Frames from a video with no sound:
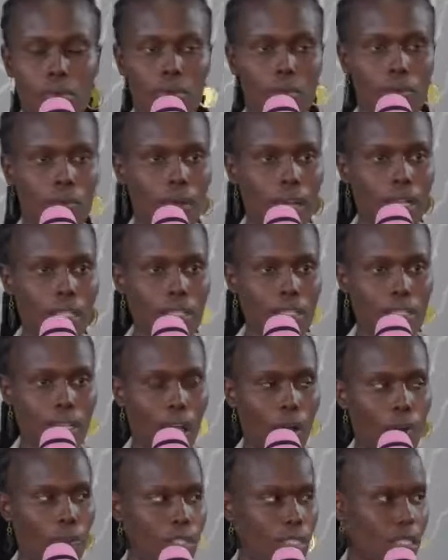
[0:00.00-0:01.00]

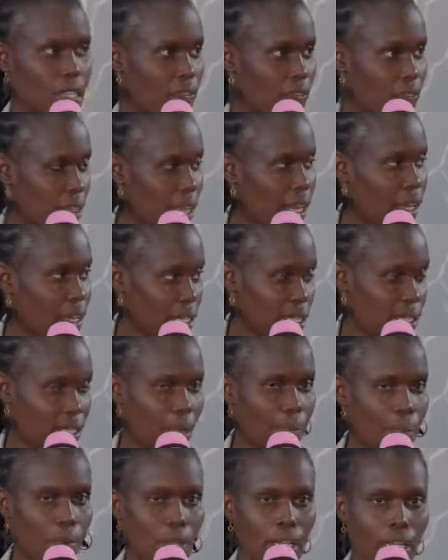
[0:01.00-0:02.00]
was giving an
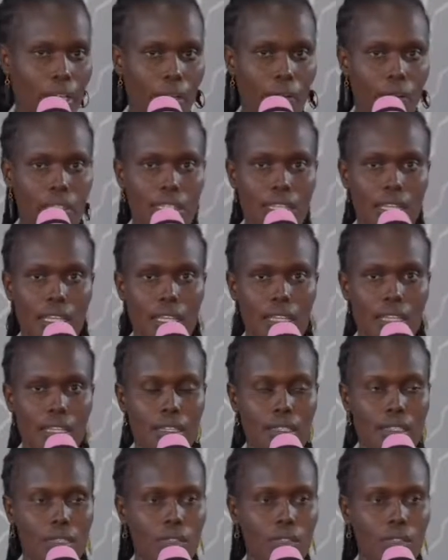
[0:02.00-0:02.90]
example, and I was saying this,